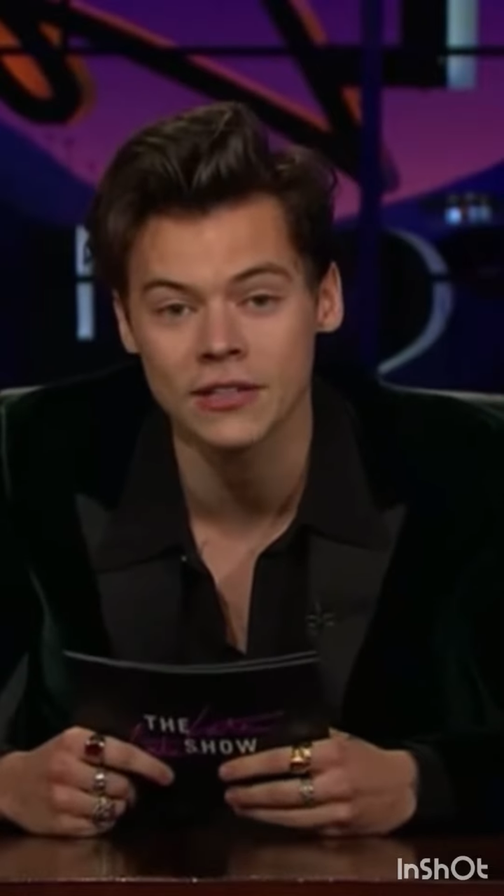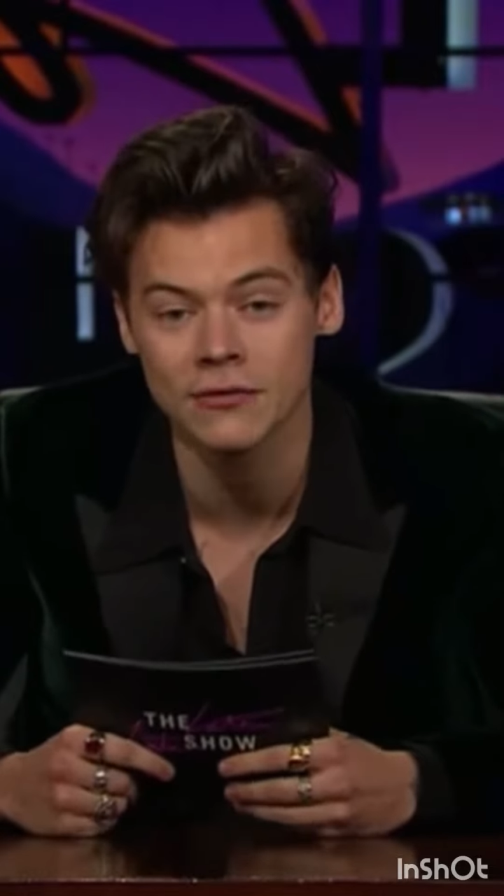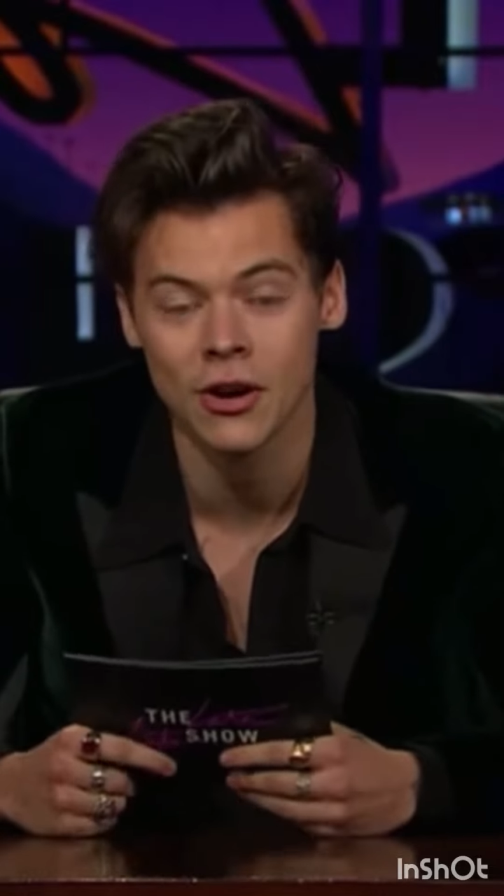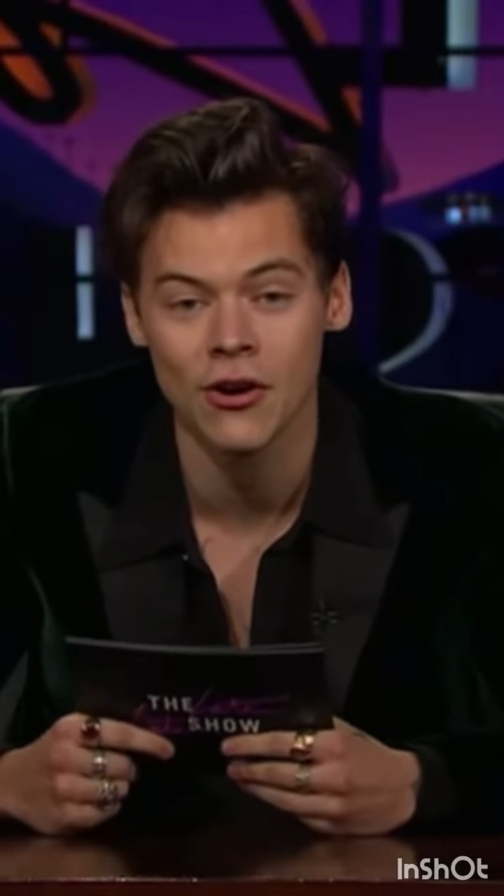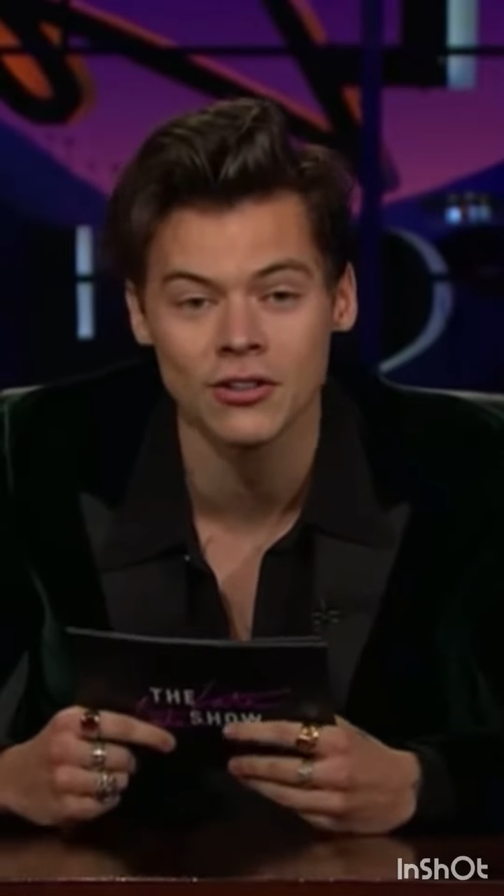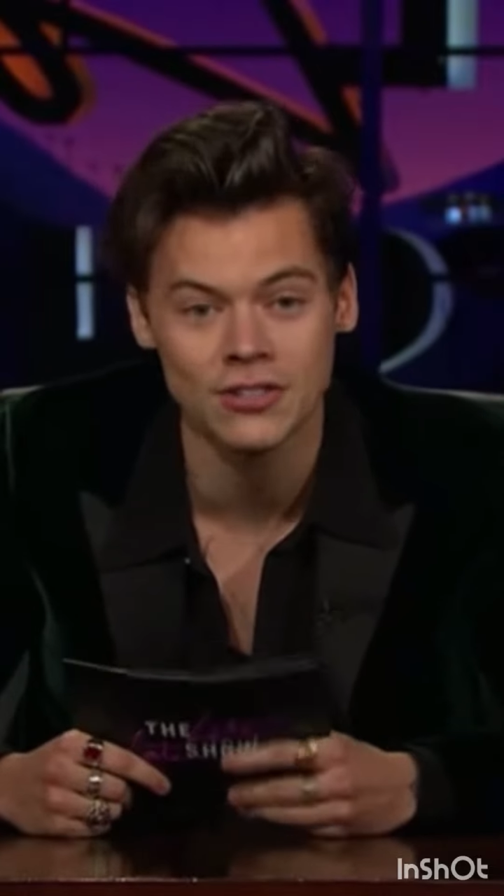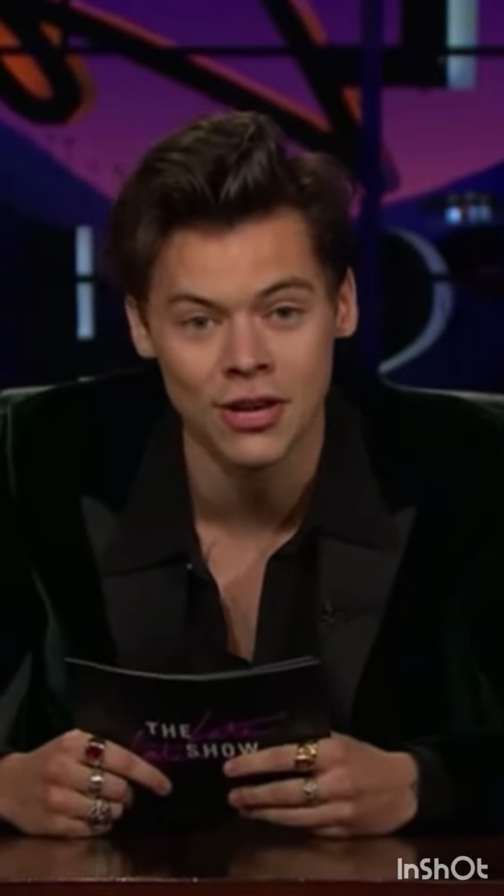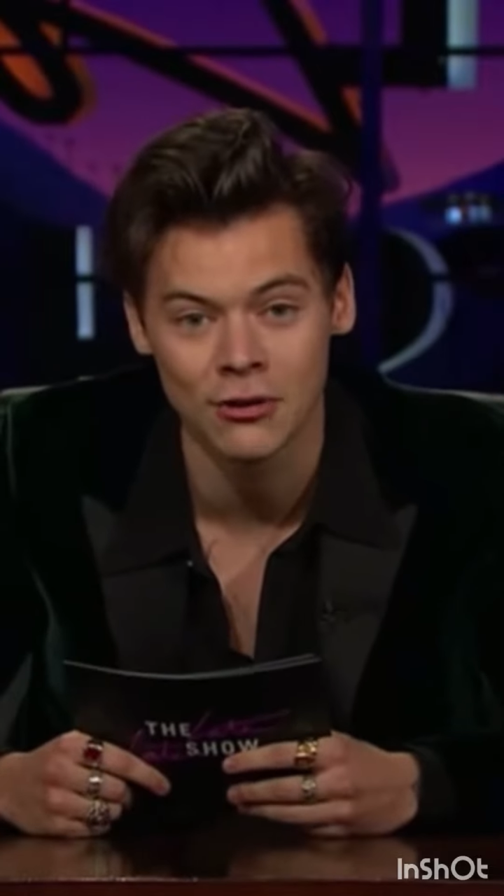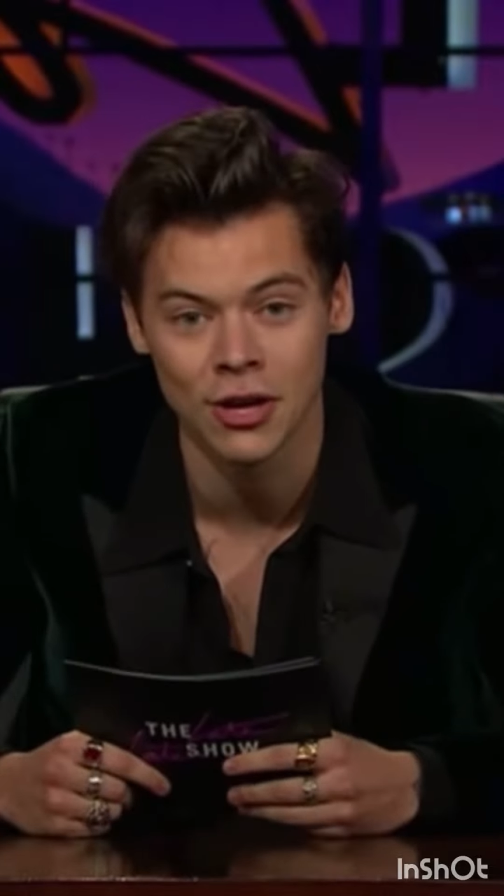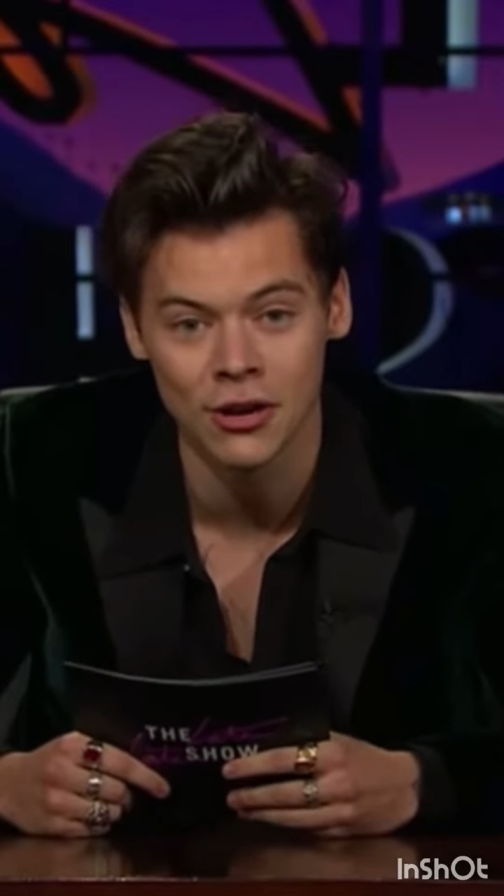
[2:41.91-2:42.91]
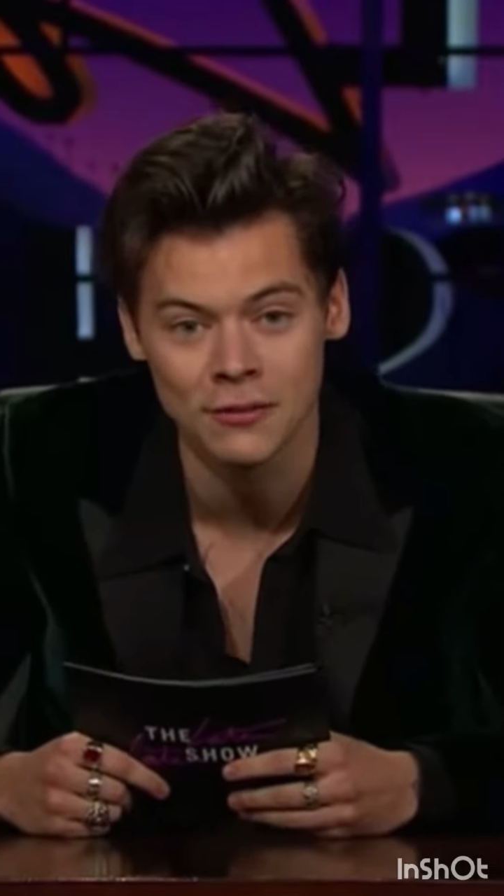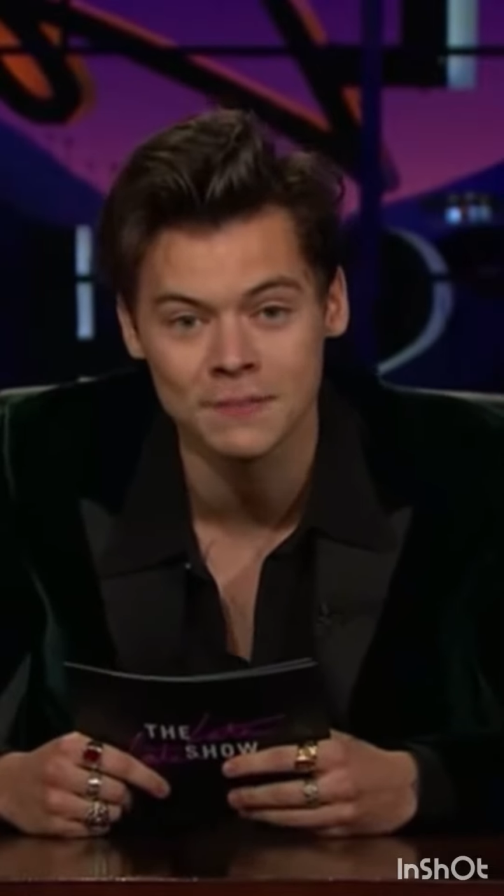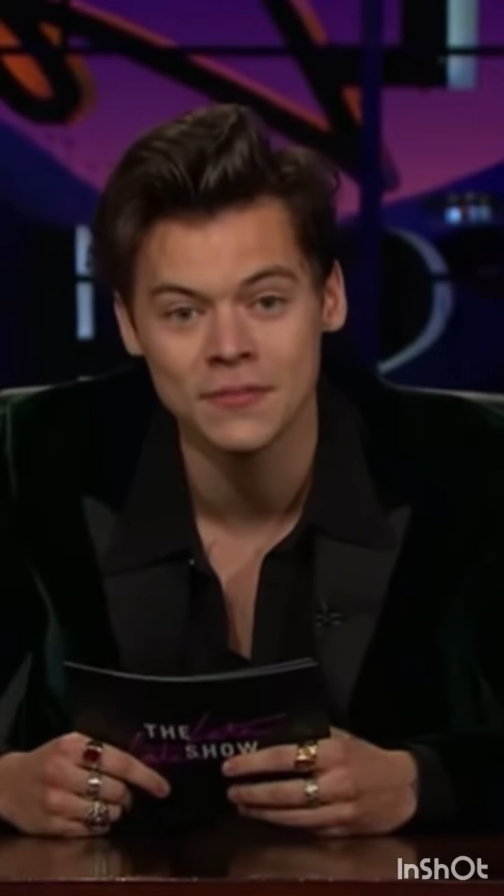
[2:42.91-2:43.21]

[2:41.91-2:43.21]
of going solo